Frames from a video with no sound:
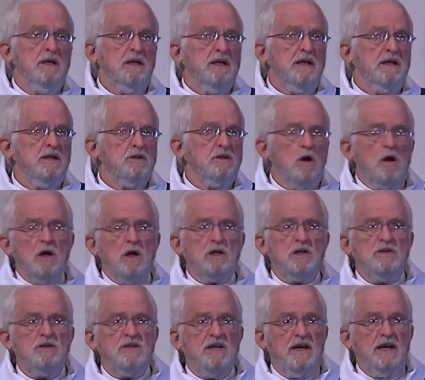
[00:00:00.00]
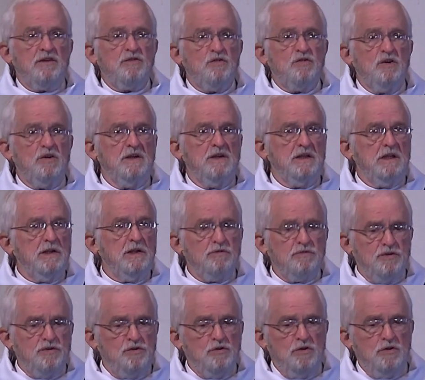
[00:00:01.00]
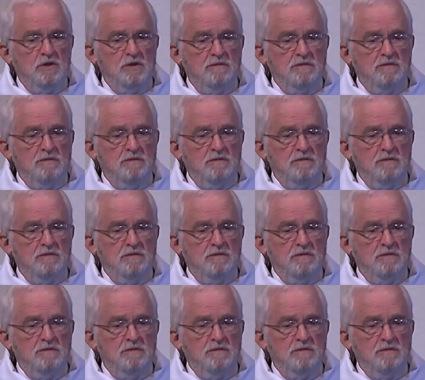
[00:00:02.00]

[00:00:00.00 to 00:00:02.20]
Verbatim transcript: and architecture and literature.